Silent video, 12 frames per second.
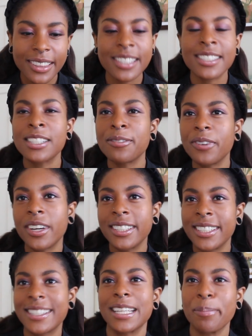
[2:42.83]
This is
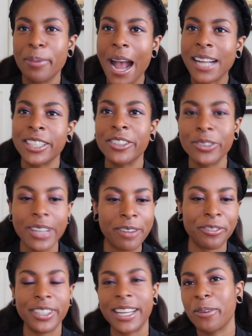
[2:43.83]
fun. It's like practical
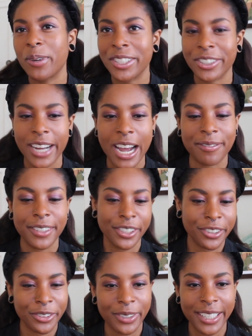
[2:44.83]
everyday witchcraft and
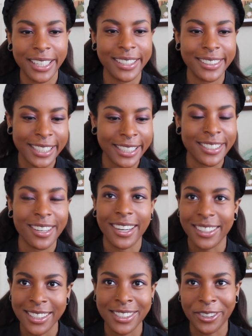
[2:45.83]
you're doing it in a
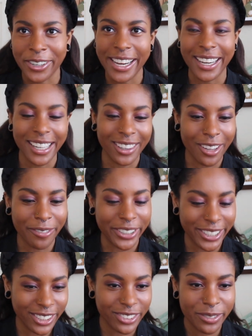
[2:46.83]
TikTok. That's great. I love
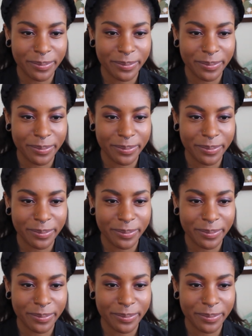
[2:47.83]
it.